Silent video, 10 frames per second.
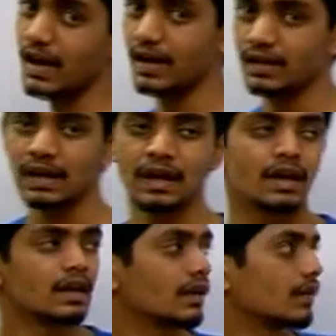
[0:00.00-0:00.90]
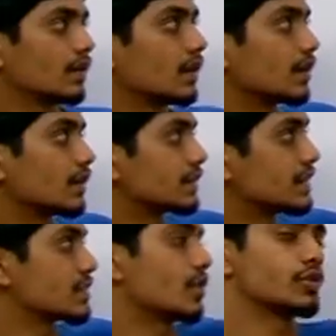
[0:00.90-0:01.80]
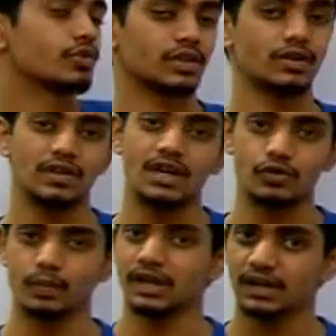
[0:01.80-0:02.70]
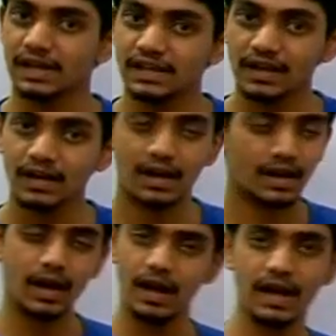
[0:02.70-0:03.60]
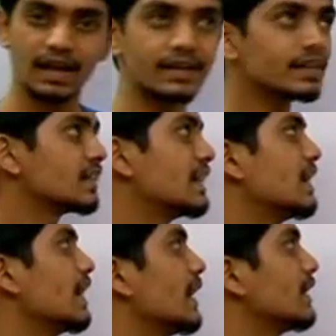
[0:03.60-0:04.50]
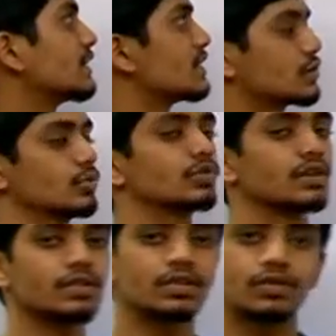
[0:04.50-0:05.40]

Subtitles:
and this also gives isomeric halides, and this too gives